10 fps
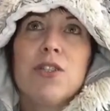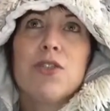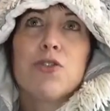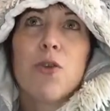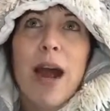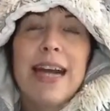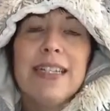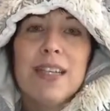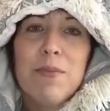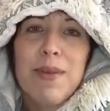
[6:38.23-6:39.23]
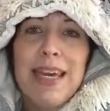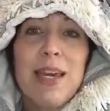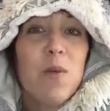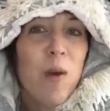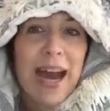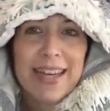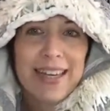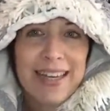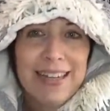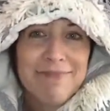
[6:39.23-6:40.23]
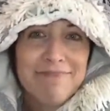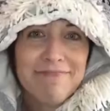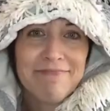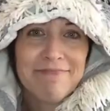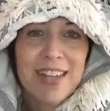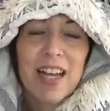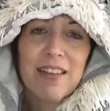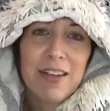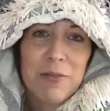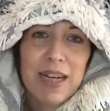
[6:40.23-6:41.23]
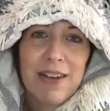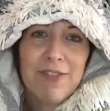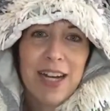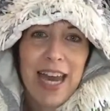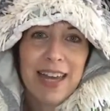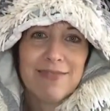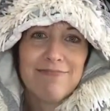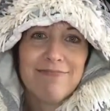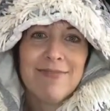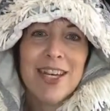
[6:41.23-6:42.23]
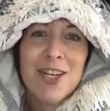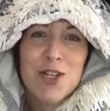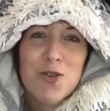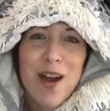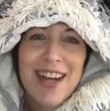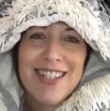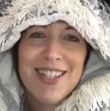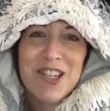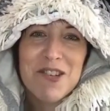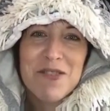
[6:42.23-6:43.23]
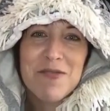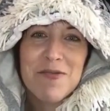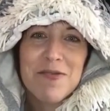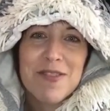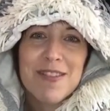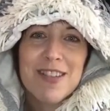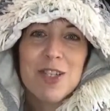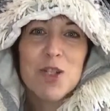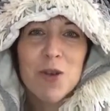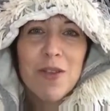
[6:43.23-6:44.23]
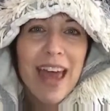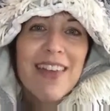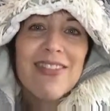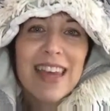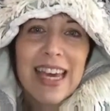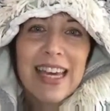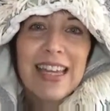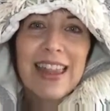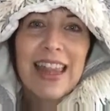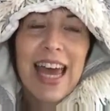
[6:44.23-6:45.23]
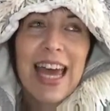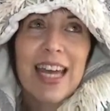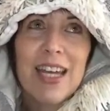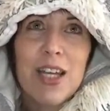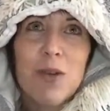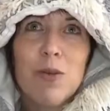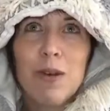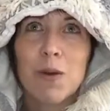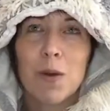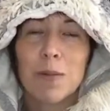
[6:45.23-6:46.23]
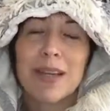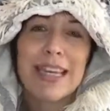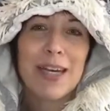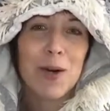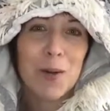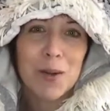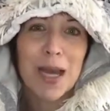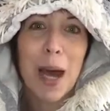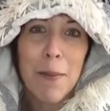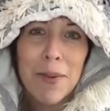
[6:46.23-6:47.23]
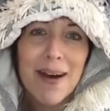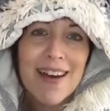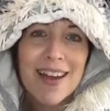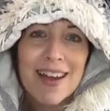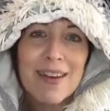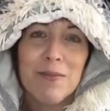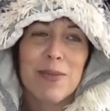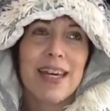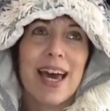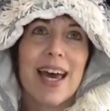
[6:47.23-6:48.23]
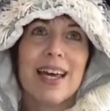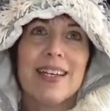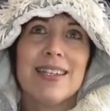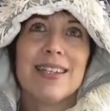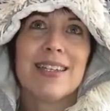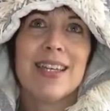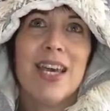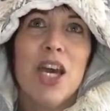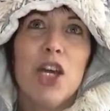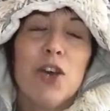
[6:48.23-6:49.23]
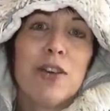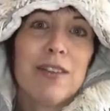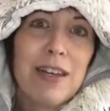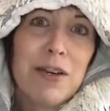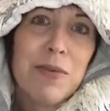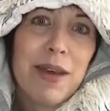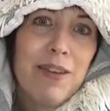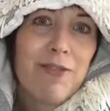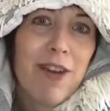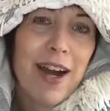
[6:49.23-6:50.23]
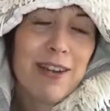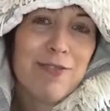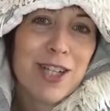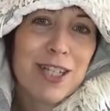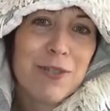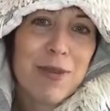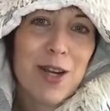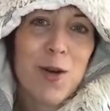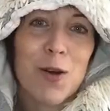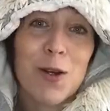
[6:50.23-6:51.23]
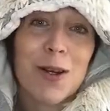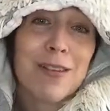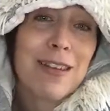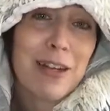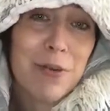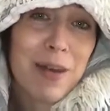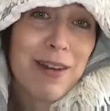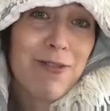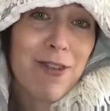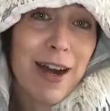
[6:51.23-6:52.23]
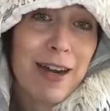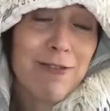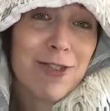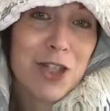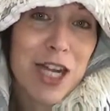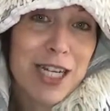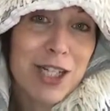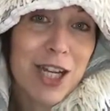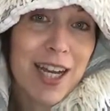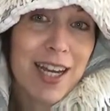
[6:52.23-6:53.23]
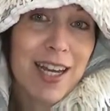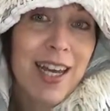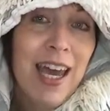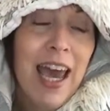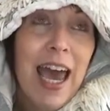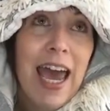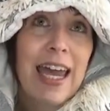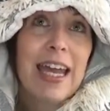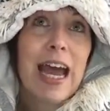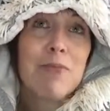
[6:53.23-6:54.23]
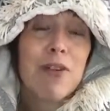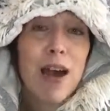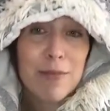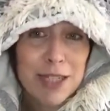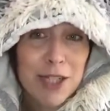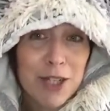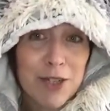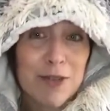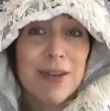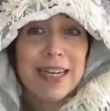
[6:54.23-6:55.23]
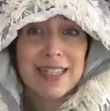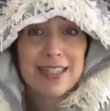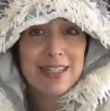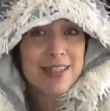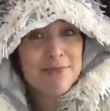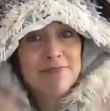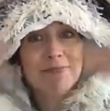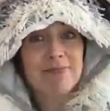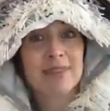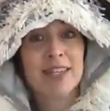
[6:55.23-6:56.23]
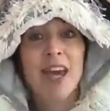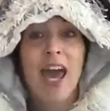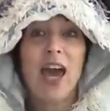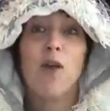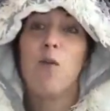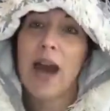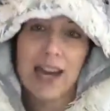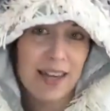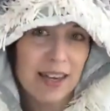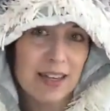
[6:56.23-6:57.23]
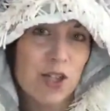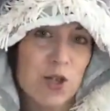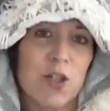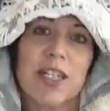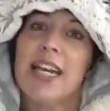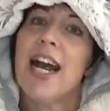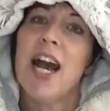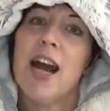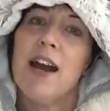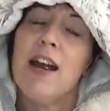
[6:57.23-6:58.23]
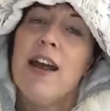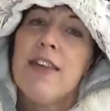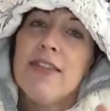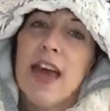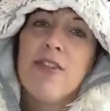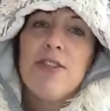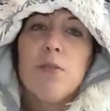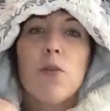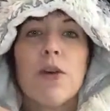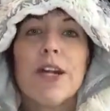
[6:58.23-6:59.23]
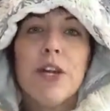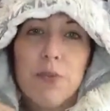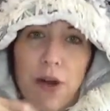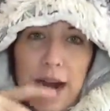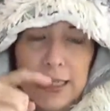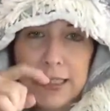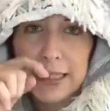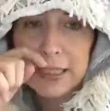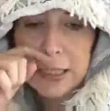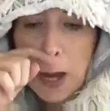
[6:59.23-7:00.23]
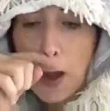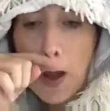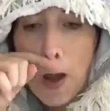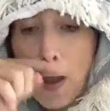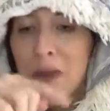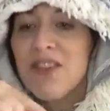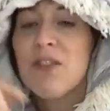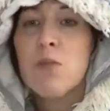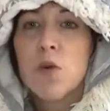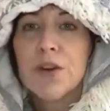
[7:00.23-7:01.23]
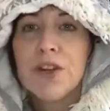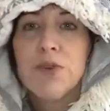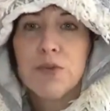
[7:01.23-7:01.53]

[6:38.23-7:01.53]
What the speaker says: try to be wacky a little bit every day. Try to do that thing that you would normally hold up on because you're a little bit afraid of judgment, or you're a little bit afraid of rejection. And I promise you, as a wacky extraordinaire, that the more you practice, the more you